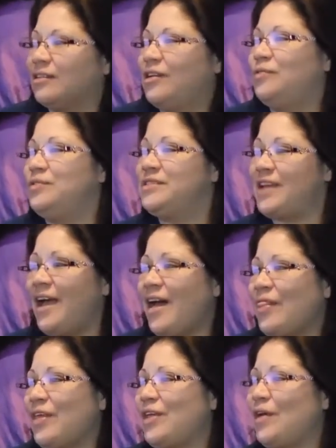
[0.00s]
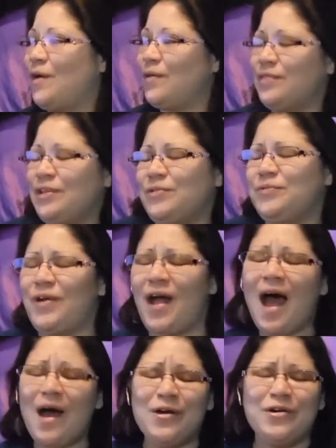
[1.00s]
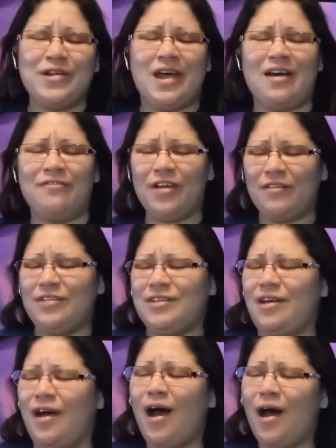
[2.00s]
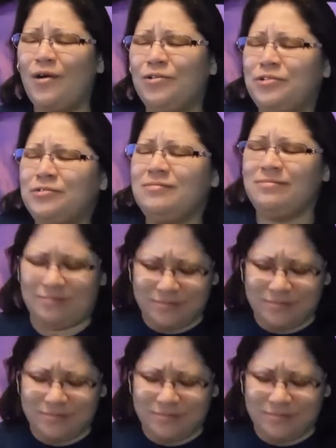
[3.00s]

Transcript: Going down the only road I've ever known.